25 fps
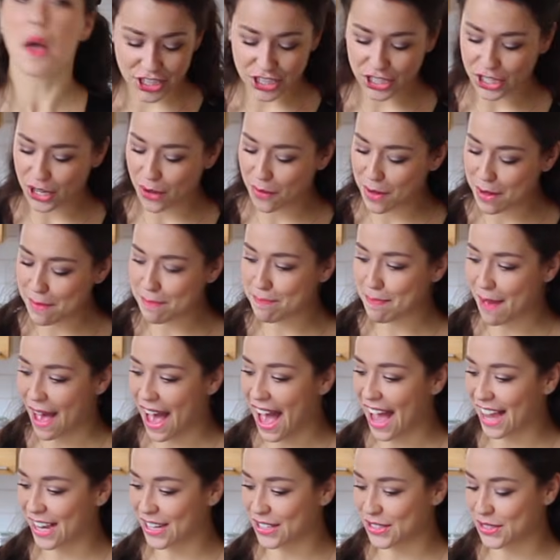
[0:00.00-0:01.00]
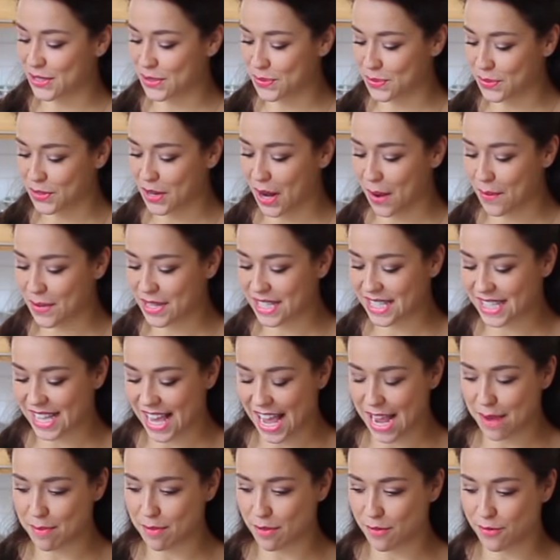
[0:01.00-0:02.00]
So going back to what I was
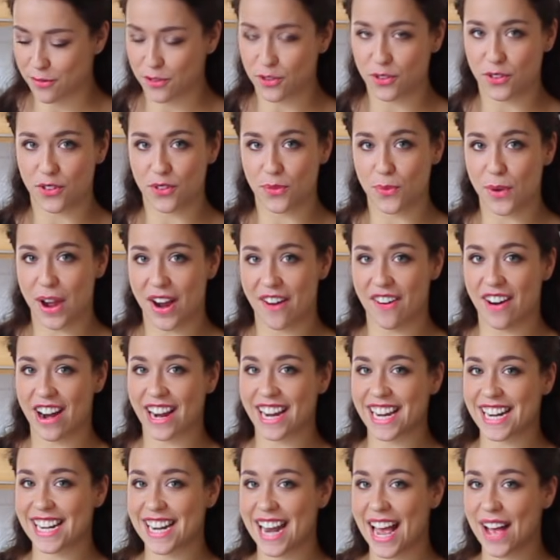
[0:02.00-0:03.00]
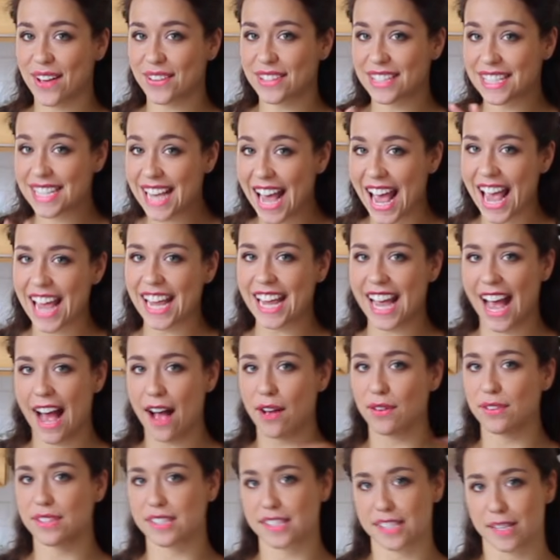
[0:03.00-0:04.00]
saying before, where I can now take
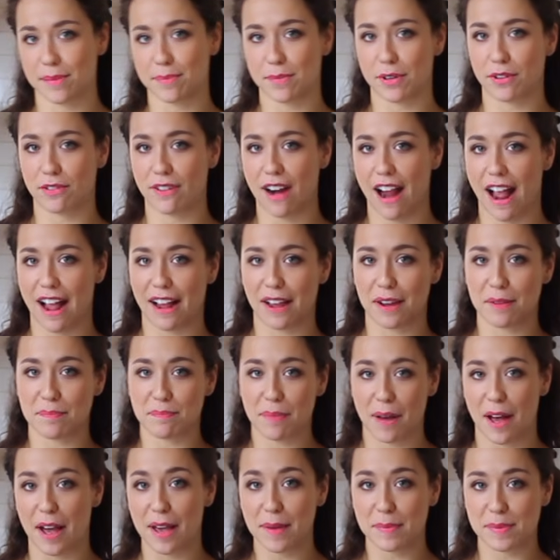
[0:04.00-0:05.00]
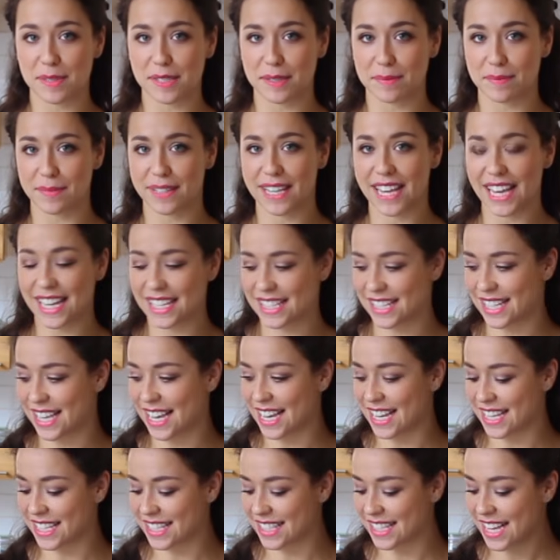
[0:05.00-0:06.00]
out some meringue and pipe some
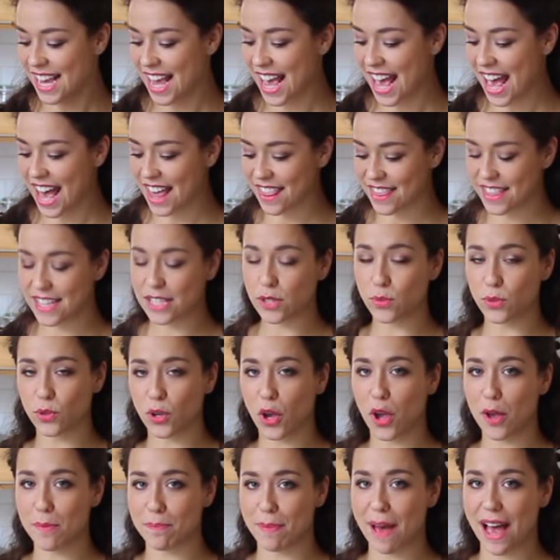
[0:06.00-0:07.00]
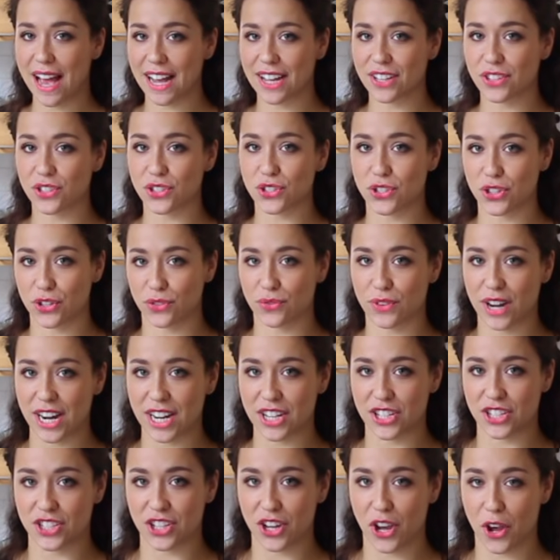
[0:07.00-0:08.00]
kisses, and this will go back to the
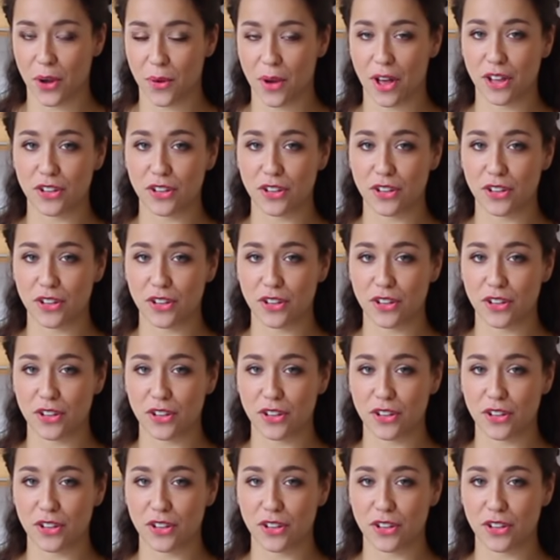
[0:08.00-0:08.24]
ratio.